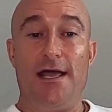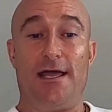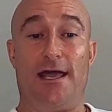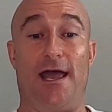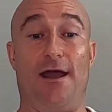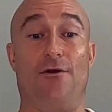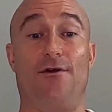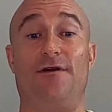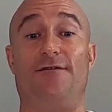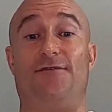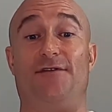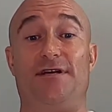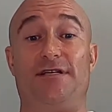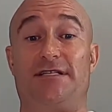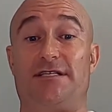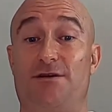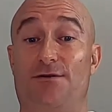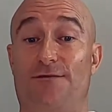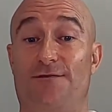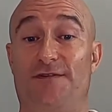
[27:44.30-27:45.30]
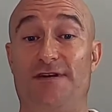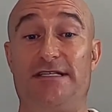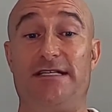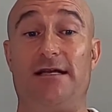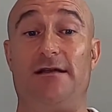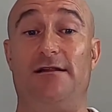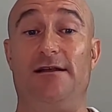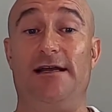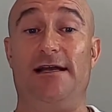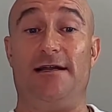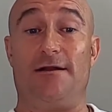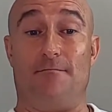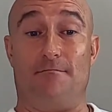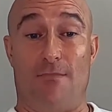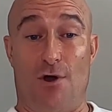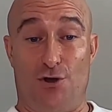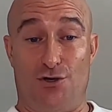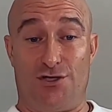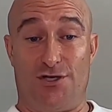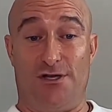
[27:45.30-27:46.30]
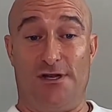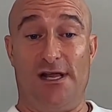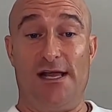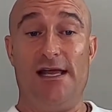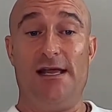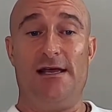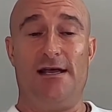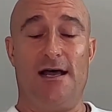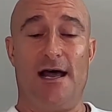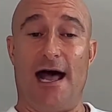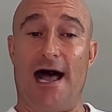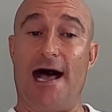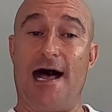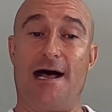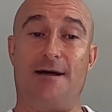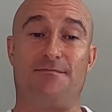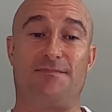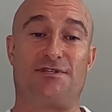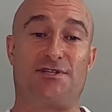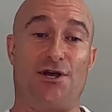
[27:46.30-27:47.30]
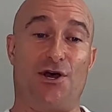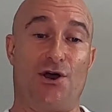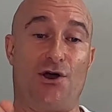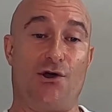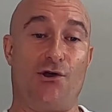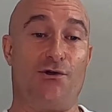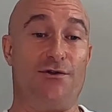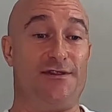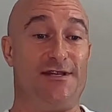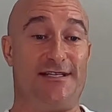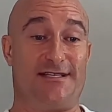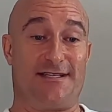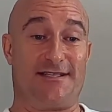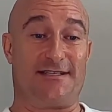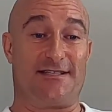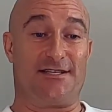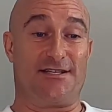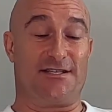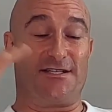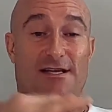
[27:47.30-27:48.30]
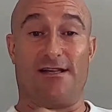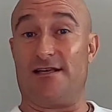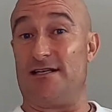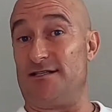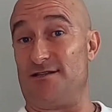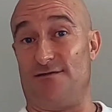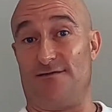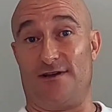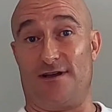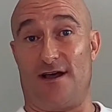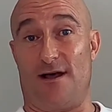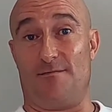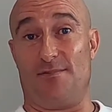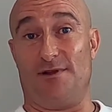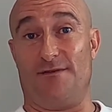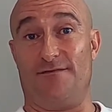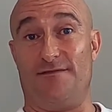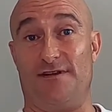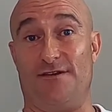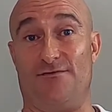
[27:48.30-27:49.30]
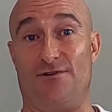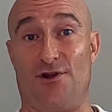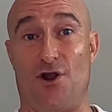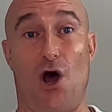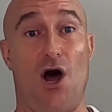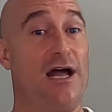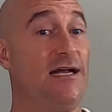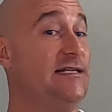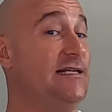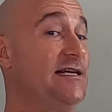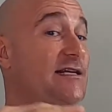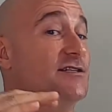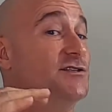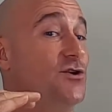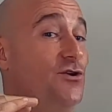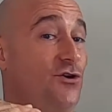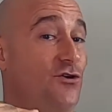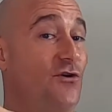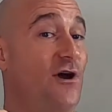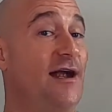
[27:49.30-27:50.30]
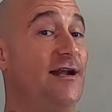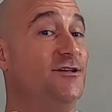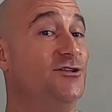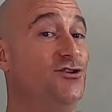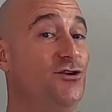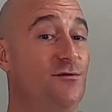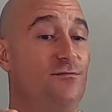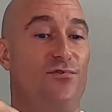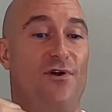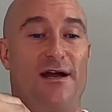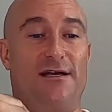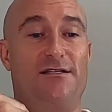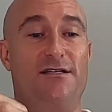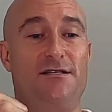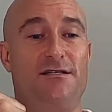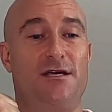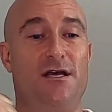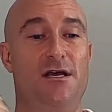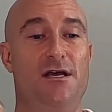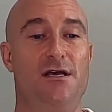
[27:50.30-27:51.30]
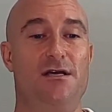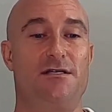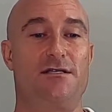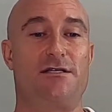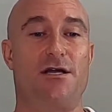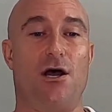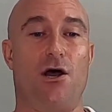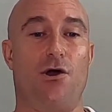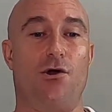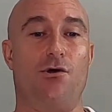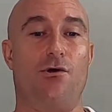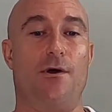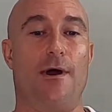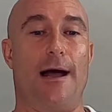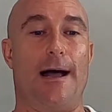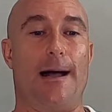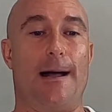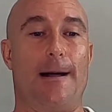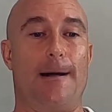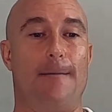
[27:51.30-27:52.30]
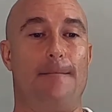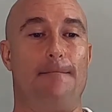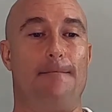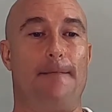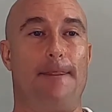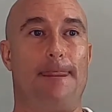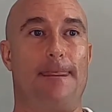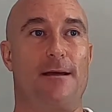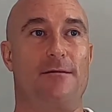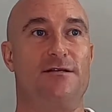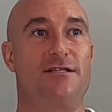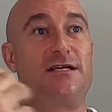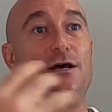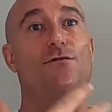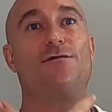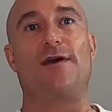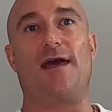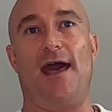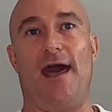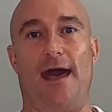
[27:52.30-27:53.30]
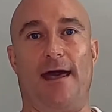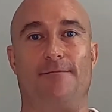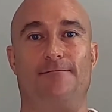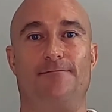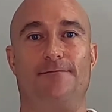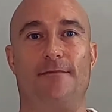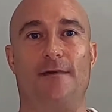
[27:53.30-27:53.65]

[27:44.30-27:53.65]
Caring for yourself physically and emotionally. So this is just a list of a couple of different ideas on gratitude practice. So self-care